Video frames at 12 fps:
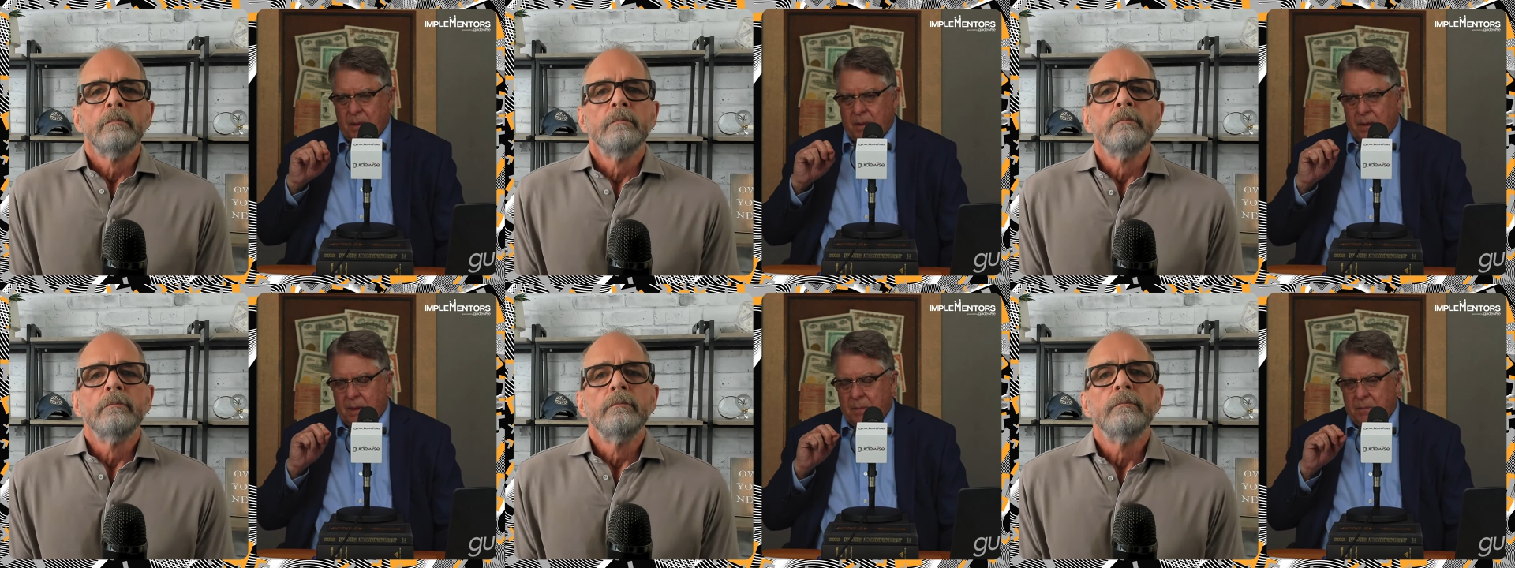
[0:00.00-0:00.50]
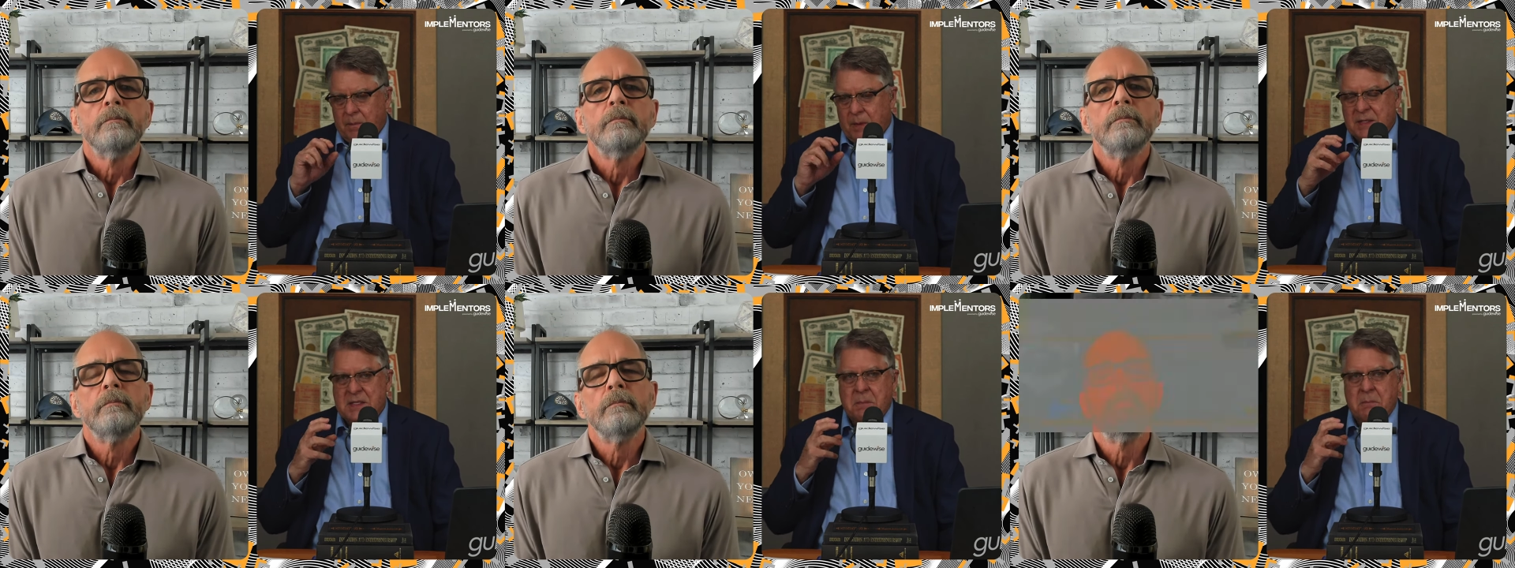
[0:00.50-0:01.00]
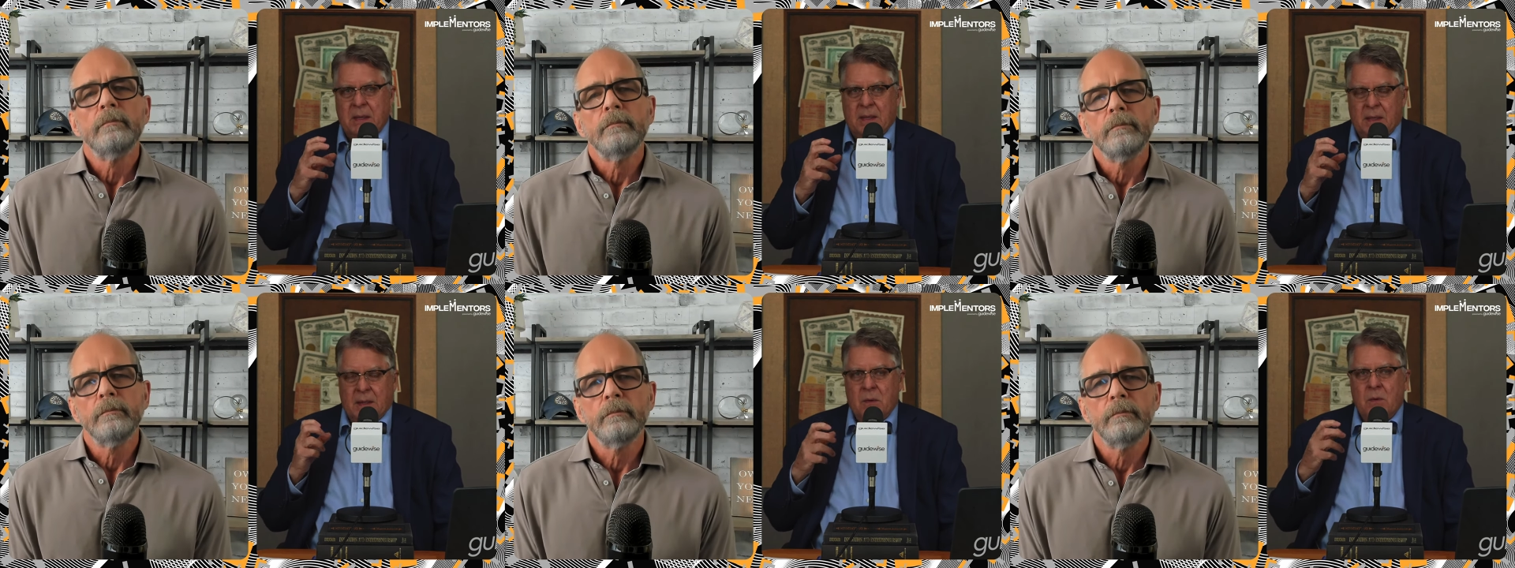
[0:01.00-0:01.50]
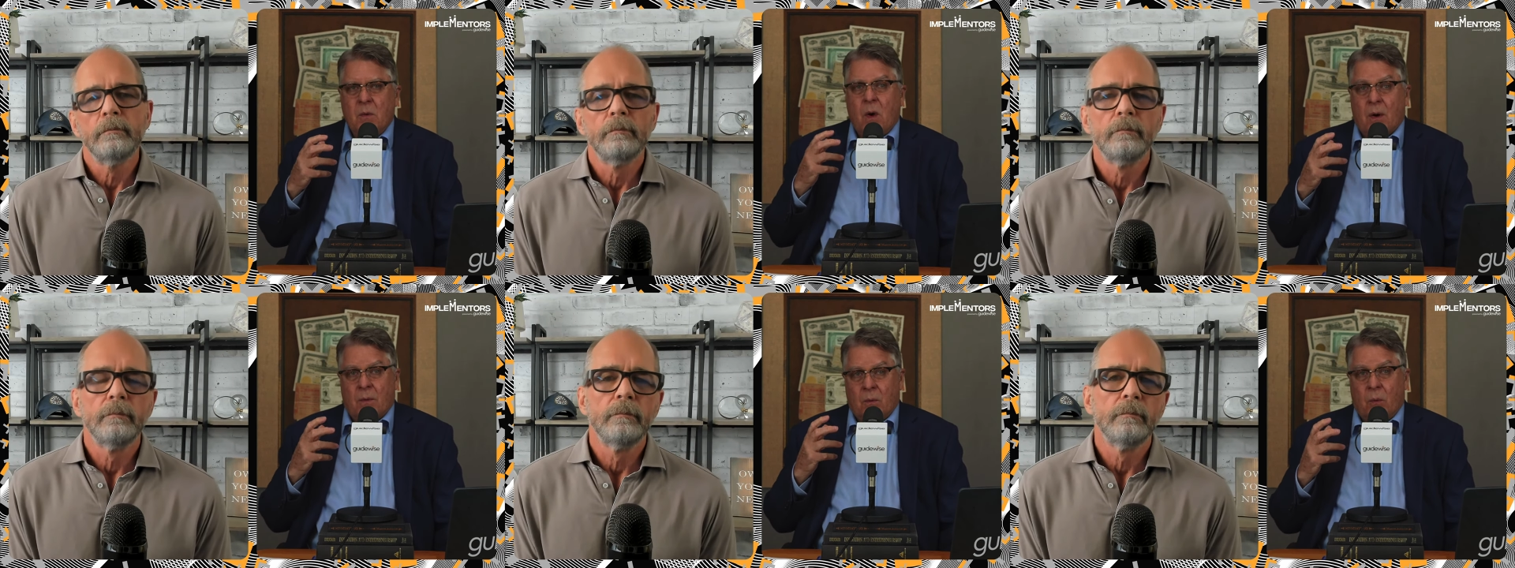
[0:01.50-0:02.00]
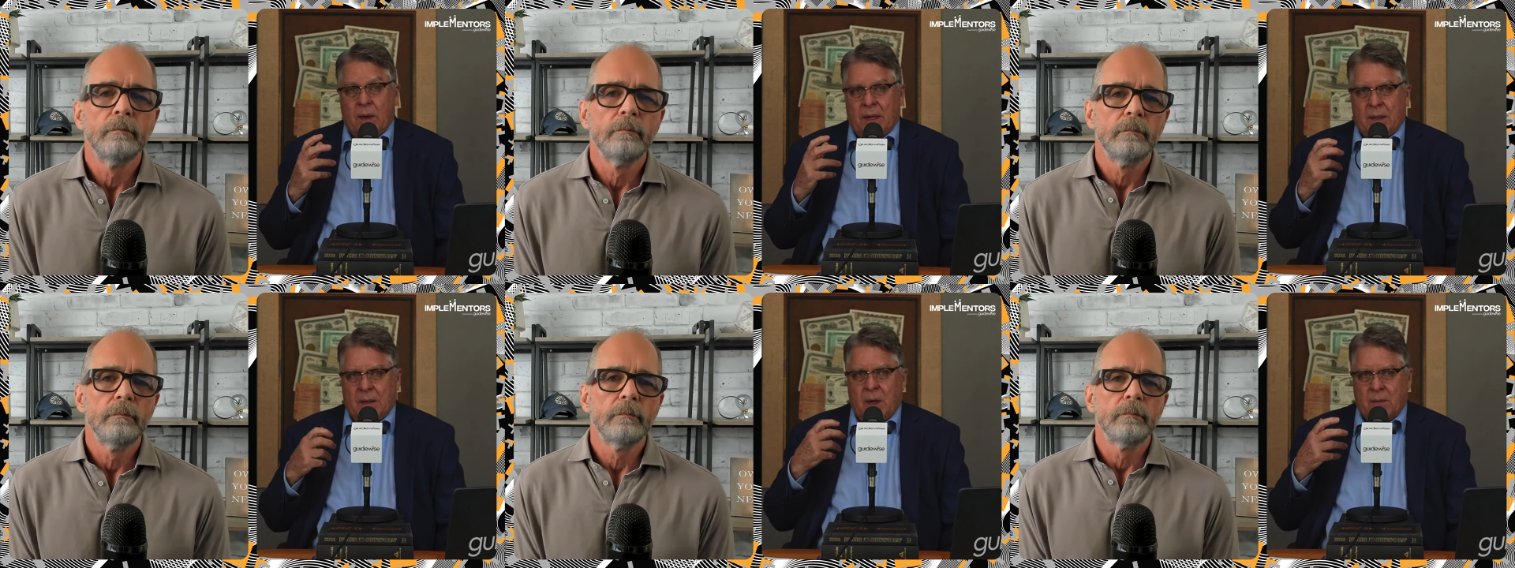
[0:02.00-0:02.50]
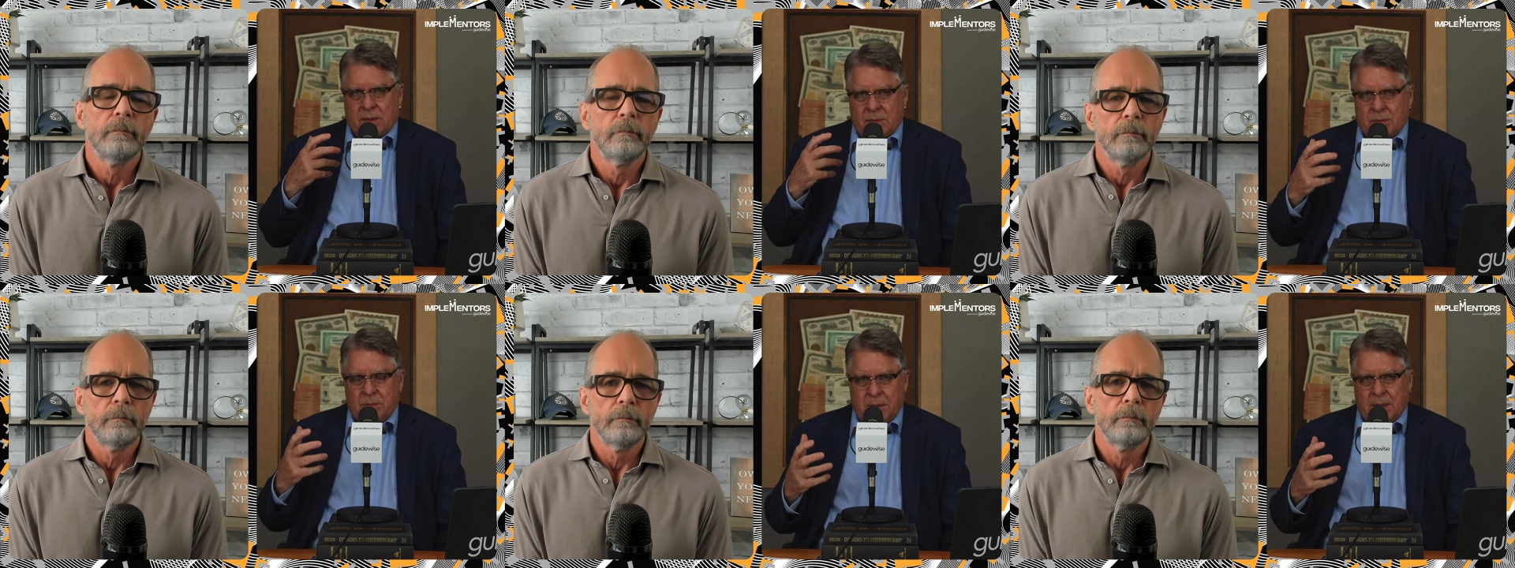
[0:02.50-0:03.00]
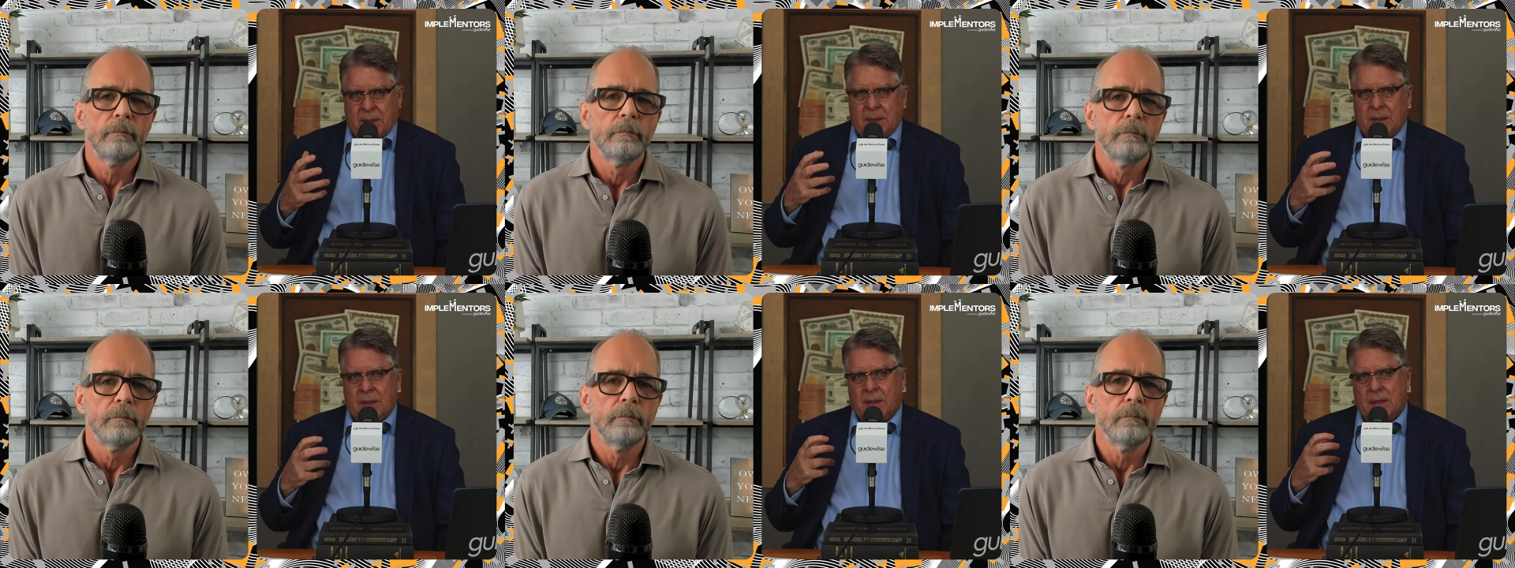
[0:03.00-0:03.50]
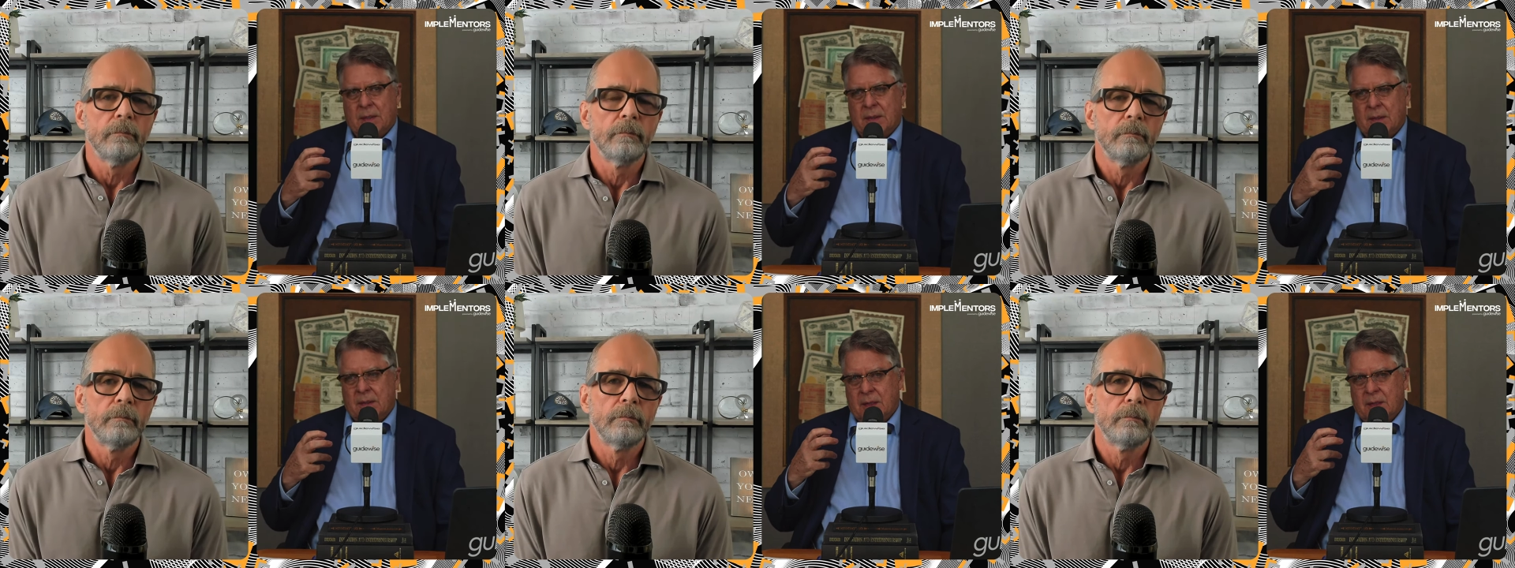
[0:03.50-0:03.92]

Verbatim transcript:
Speaker 1: um, it's the be. Who are we going to be? And mm-hmm.